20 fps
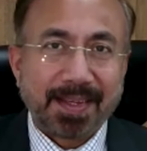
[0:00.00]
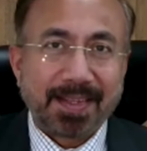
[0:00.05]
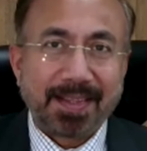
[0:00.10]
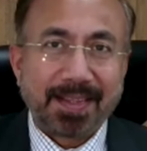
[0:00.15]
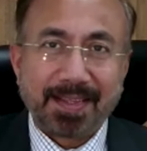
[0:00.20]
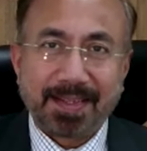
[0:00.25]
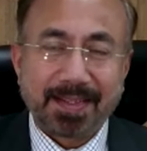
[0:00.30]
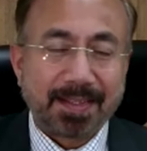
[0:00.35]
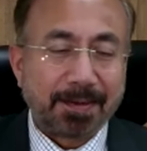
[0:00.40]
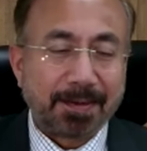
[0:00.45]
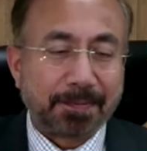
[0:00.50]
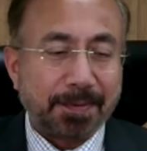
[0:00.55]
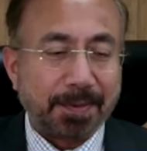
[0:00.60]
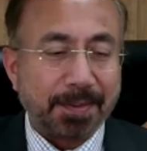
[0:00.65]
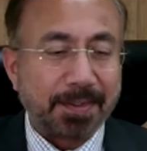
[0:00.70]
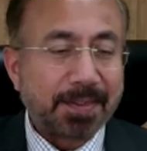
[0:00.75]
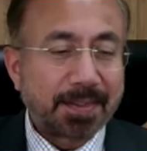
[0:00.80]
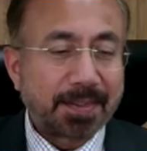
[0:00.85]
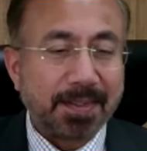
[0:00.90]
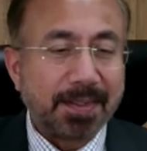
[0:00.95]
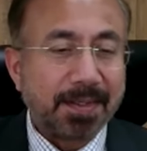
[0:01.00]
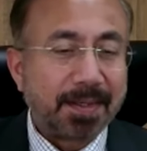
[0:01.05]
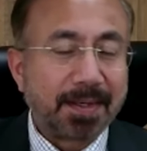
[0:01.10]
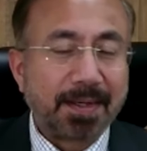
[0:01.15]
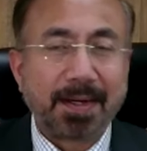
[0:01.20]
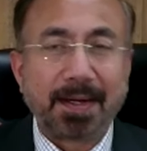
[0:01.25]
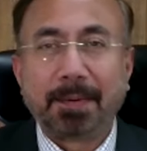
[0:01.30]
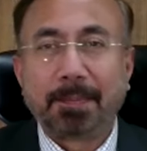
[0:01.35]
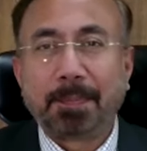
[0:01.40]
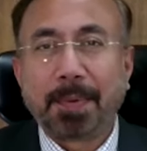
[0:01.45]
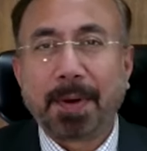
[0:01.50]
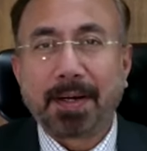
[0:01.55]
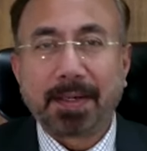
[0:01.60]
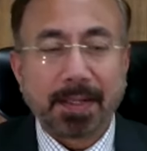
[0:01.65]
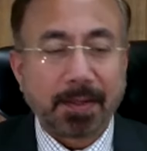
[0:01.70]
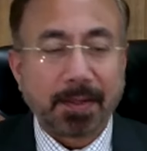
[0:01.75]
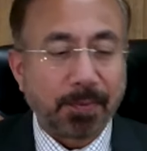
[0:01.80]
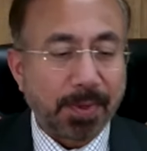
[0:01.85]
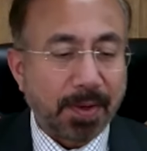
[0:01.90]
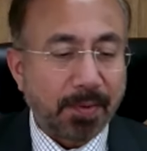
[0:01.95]
This is the first uh, part
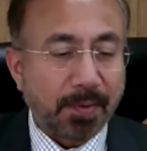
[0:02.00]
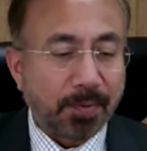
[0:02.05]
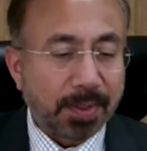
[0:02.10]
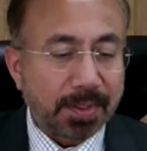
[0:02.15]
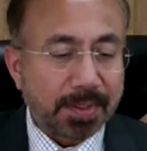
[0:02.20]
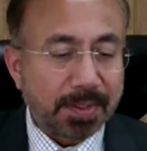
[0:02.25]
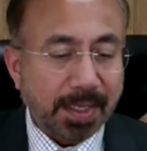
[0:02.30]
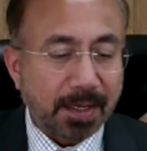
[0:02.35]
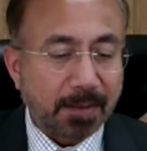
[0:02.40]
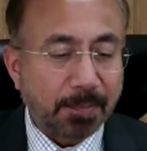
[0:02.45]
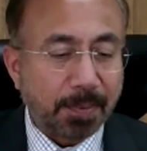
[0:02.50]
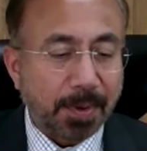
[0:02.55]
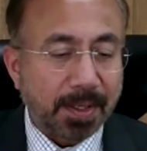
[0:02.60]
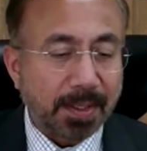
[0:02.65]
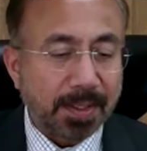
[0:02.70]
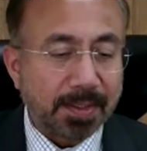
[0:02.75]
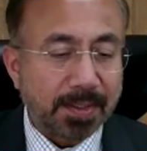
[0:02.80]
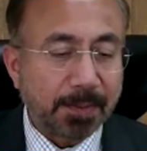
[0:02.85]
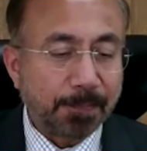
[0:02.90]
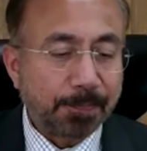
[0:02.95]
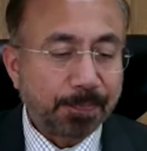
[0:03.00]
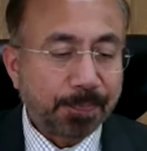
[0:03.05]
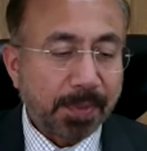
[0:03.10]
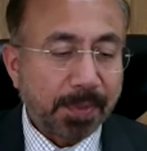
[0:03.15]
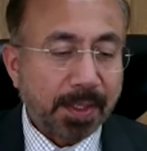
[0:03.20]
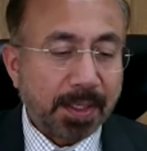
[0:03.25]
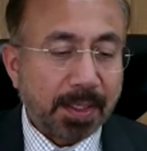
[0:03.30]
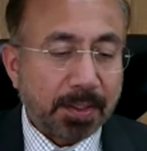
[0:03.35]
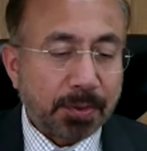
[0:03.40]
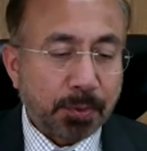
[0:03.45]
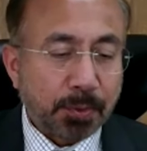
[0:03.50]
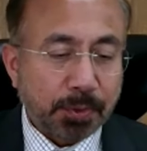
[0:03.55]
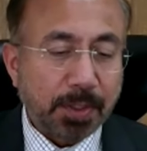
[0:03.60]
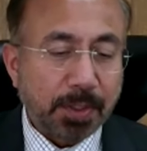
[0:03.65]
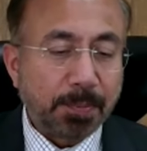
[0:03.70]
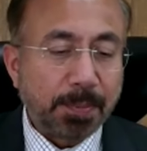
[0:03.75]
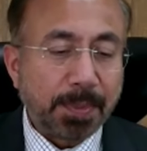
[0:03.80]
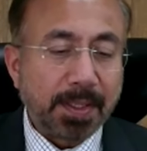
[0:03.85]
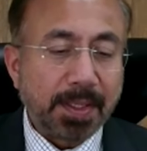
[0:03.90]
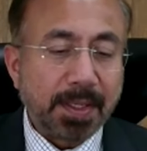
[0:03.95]
that we have. But the second part is social
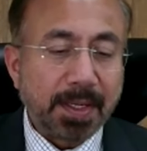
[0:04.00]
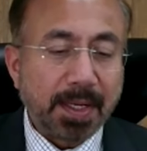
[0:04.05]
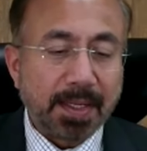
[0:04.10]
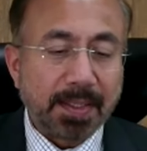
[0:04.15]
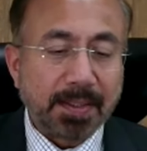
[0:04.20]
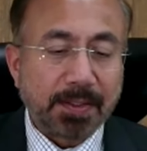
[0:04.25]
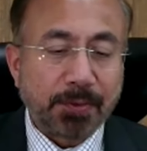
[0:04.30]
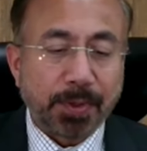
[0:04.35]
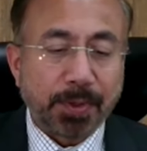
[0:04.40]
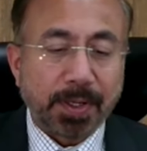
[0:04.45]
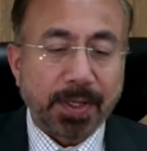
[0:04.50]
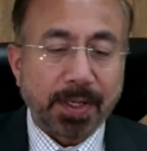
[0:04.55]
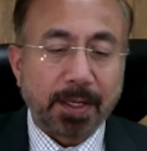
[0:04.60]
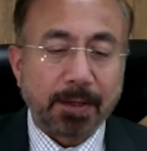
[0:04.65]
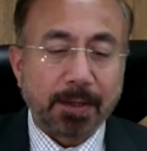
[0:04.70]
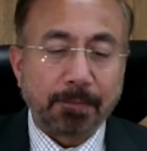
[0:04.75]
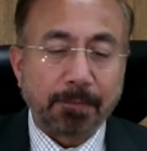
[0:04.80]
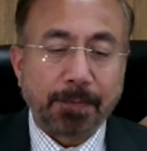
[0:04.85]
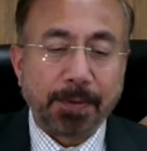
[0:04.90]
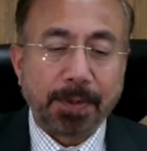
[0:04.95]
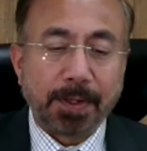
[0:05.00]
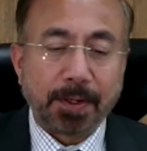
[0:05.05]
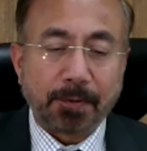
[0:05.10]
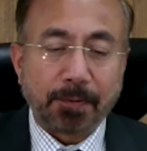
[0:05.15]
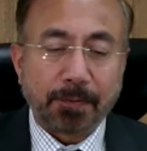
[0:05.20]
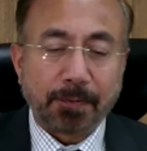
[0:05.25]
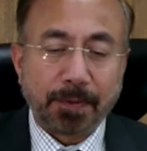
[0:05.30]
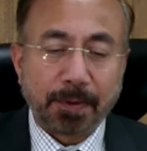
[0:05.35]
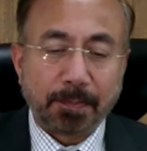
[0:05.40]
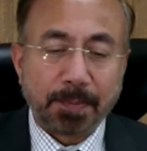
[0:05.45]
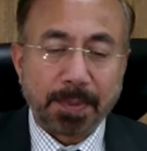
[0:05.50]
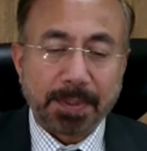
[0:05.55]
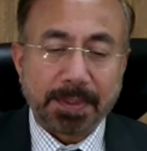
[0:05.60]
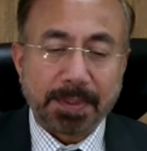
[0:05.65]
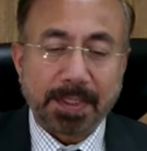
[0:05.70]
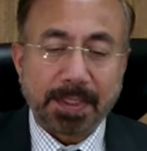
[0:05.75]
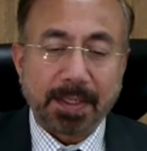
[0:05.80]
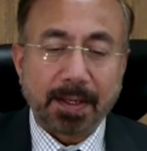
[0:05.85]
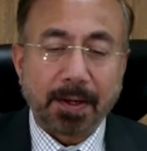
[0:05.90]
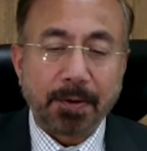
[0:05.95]
media is triggering fear of
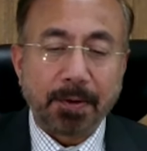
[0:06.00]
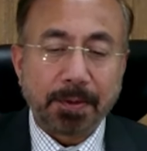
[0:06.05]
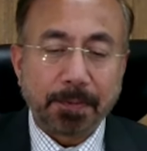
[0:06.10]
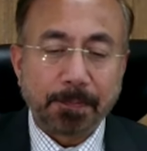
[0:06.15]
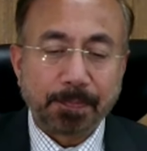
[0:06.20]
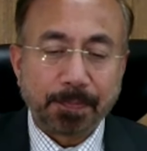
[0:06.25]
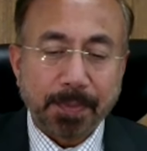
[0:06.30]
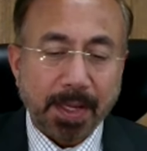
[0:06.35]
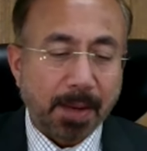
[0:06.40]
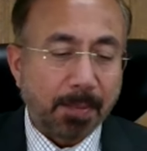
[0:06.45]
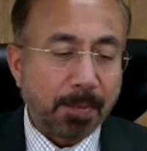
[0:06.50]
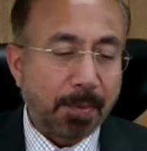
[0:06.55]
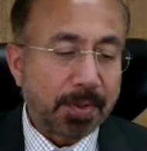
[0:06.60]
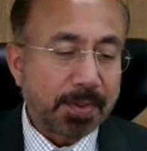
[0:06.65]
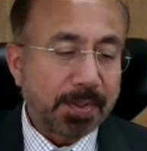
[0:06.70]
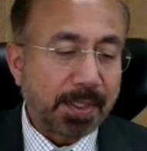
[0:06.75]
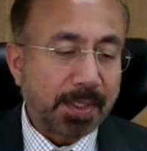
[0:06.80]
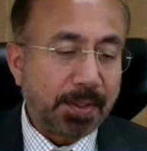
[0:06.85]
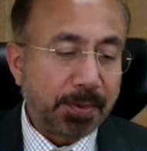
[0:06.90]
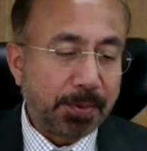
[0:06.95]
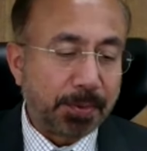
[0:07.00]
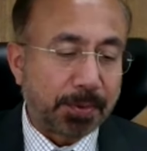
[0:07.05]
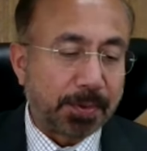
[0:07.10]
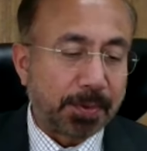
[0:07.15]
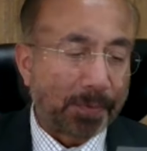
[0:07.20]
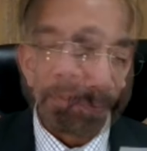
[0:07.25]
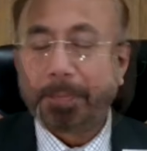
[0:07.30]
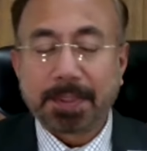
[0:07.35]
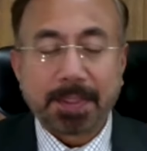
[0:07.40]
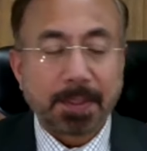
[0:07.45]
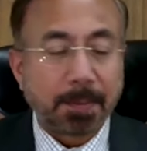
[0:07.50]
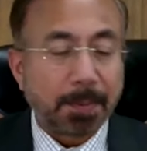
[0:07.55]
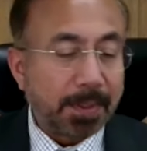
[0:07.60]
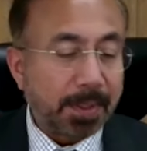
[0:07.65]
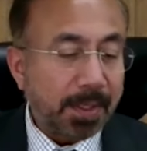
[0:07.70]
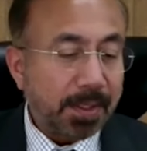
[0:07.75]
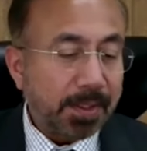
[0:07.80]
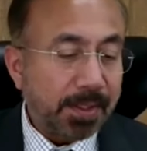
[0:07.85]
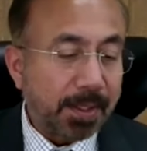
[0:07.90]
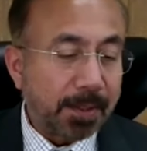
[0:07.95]
missing out amongst the youth,
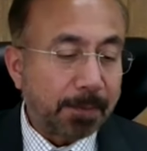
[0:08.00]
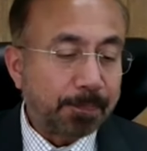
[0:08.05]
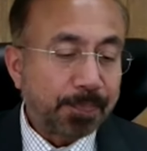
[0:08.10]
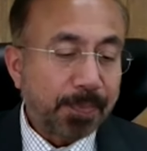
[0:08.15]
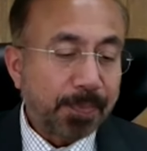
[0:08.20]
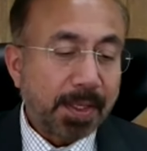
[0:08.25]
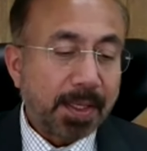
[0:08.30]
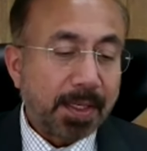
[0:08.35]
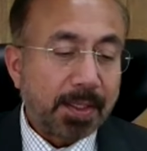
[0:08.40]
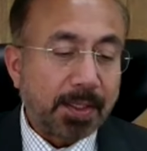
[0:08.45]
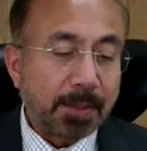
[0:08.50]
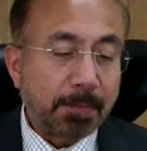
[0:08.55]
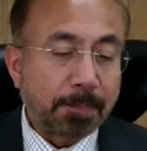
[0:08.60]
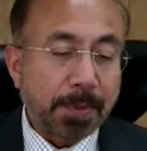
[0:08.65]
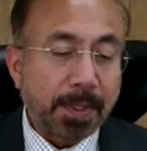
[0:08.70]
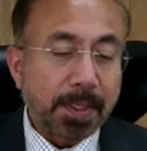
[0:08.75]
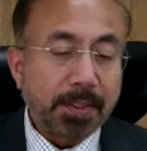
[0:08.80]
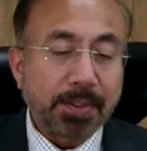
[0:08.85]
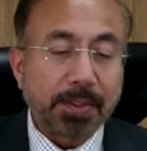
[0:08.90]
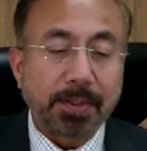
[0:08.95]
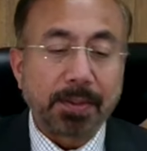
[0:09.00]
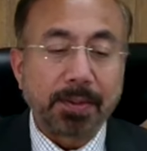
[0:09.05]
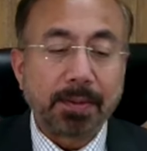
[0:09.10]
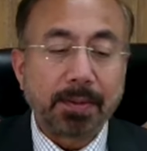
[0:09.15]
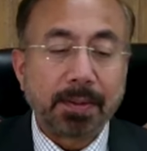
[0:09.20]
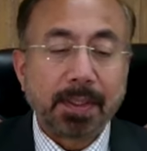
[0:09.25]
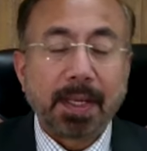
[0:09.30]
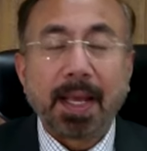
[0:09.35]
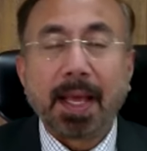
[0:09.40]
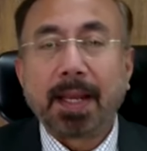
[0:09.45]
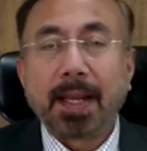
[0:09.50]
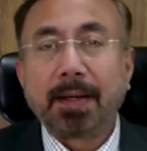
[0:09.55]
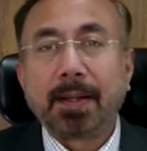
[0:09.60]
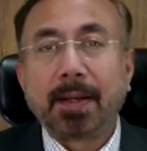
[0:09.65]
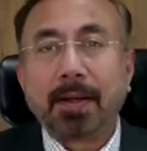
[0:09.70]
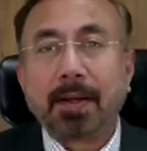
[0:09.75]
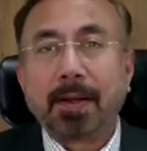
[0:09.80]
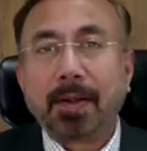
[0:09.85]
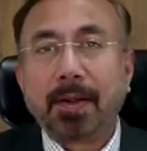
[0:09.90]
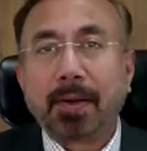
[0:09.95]
precipitating depression and
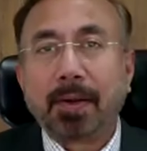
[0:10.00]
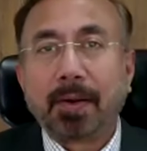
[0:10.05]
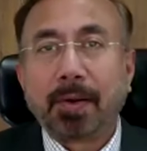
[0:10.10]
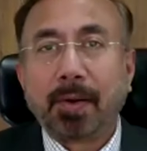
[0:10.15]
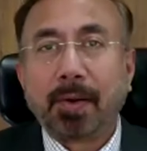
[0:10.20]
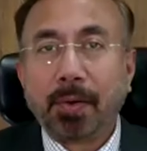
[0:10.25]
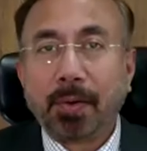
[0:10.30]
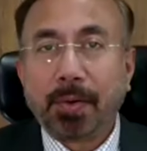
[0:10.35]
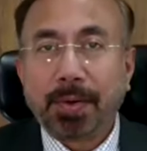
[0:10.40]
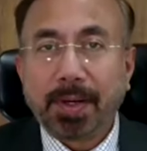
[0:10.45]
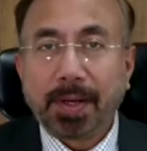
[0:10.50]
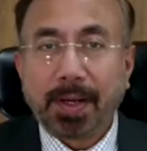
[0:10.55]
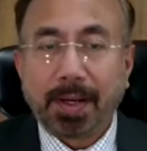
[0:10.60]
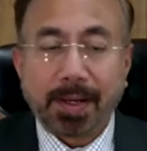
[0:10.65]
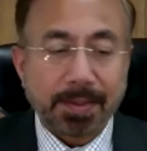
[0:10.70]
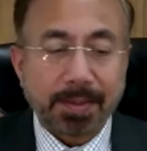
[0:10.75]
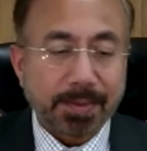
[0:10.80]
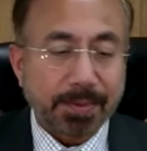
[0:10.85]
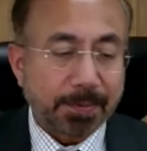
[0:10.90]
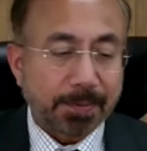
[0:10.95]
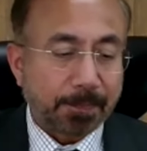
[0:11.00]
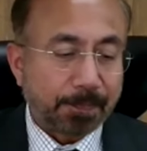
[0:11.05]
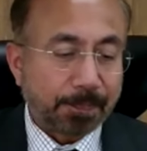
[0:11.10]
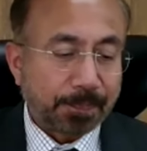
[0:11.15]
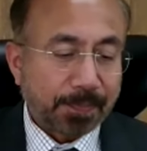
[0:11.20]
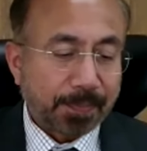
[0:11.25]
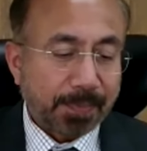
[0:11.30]
loneliness.